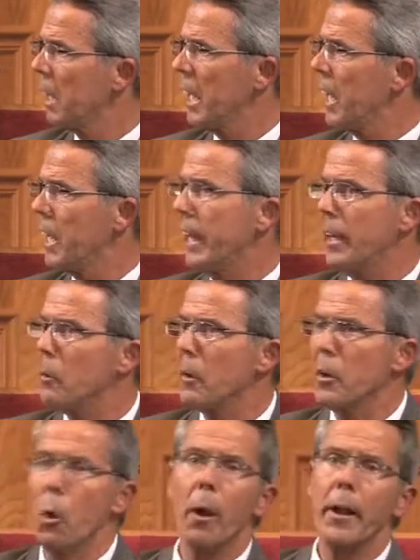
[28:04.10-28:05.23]
he didn't need to
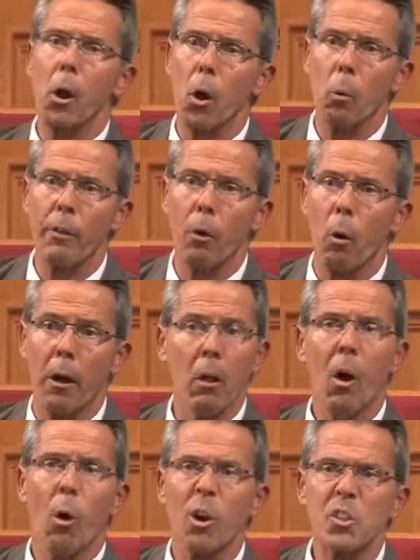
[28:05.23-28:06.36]
anoint her with oil
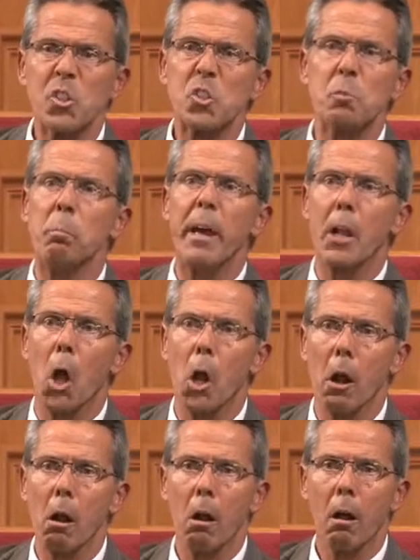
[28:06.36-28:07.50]
or spit on
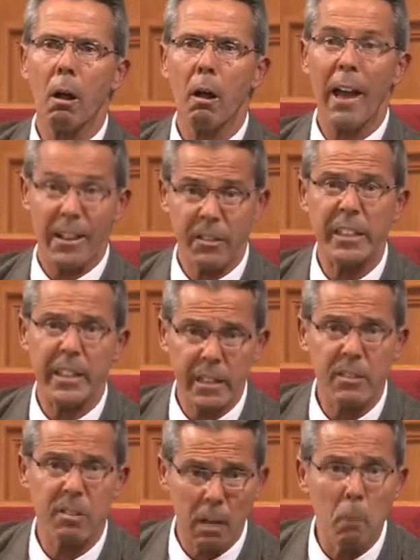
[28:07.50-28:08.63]
her, as he did
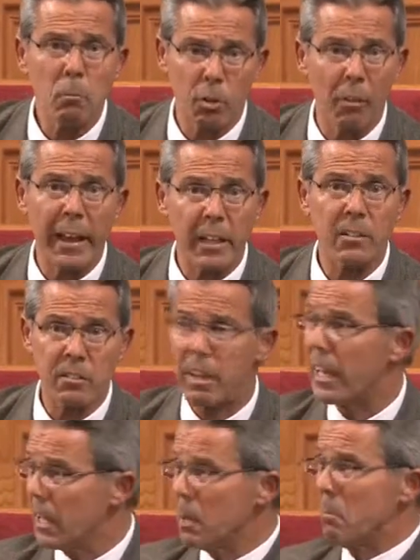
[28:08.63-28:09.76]
some so they could
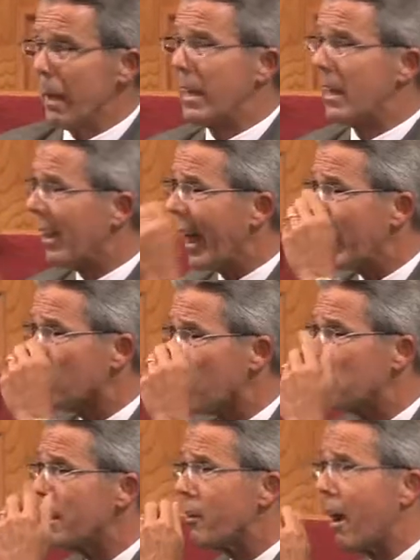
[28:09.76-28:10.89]
see, made clay,
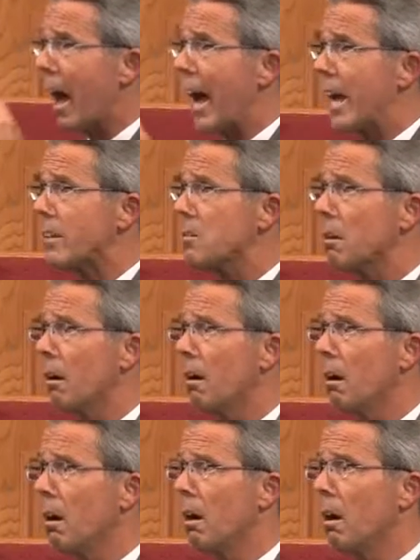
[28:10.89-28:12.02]
rubbed it in their eyes.
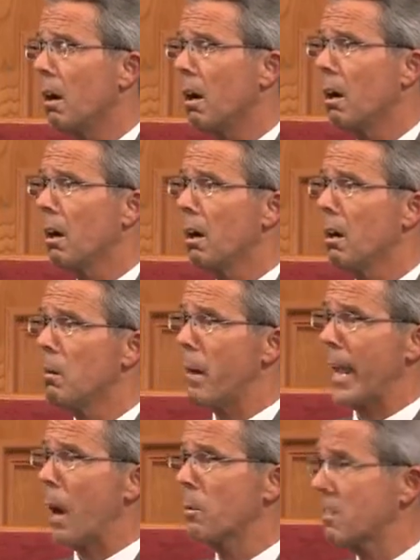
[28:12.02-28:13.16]
Man,
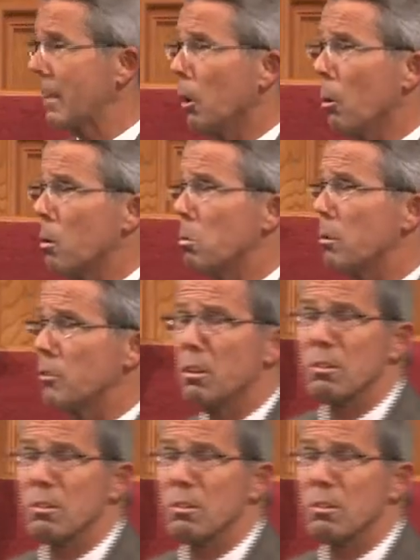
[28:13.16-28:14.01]
I would say, Lord, would you